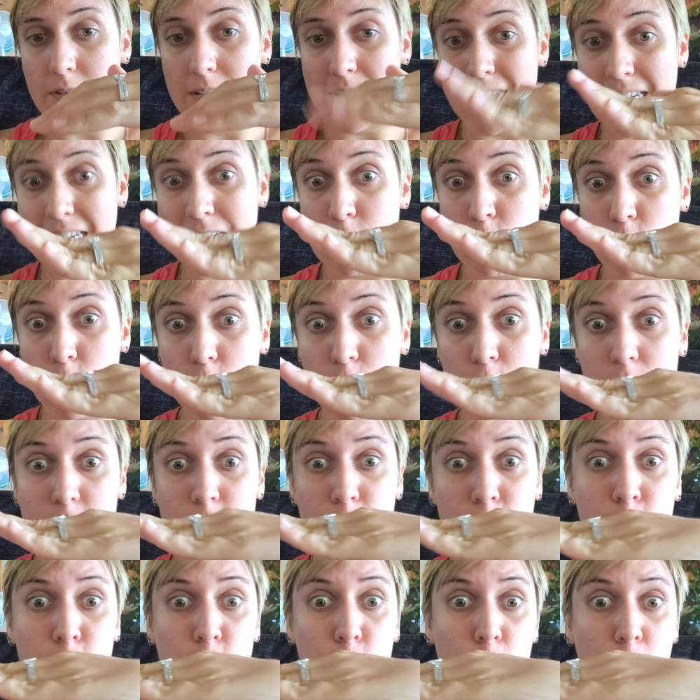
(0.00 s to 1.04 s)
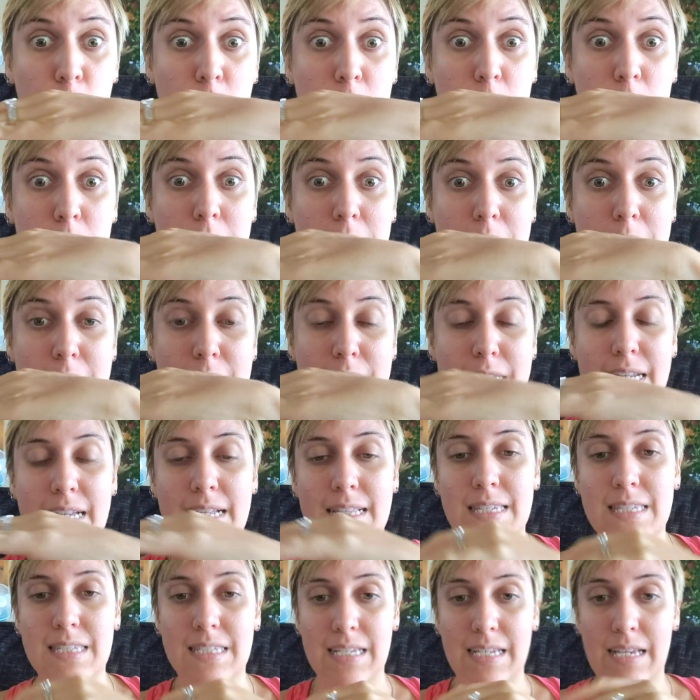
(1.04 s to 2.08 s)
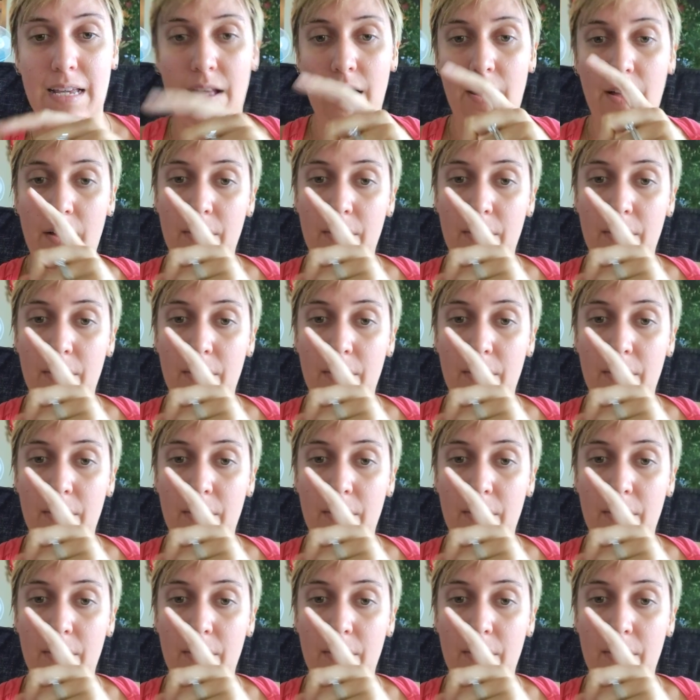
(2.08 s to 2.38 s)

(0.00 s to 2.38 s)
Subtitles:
is now going forward really intensely.